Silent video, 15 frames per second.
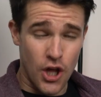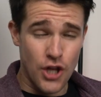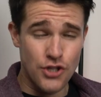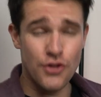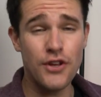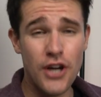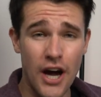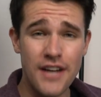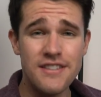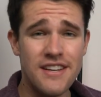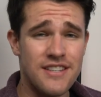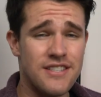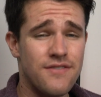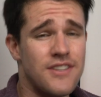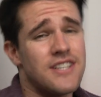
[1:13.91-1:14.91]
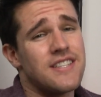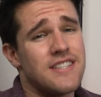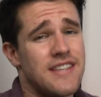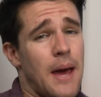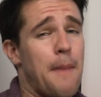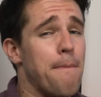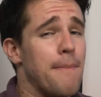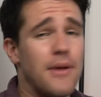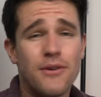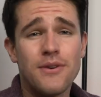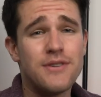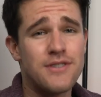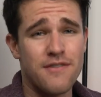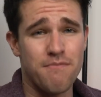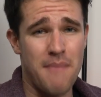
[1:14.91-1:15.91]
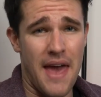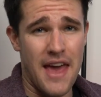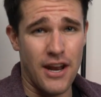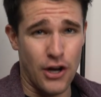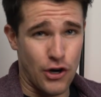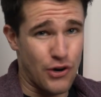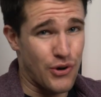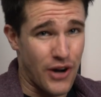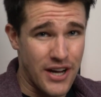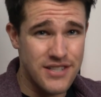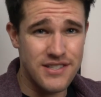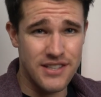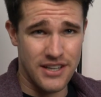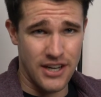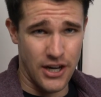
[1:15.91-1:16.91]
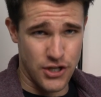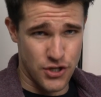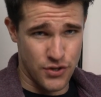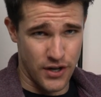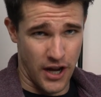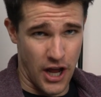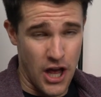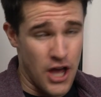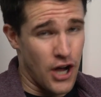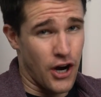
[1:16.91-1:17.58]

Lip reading: So the context of this is that millions of men across the country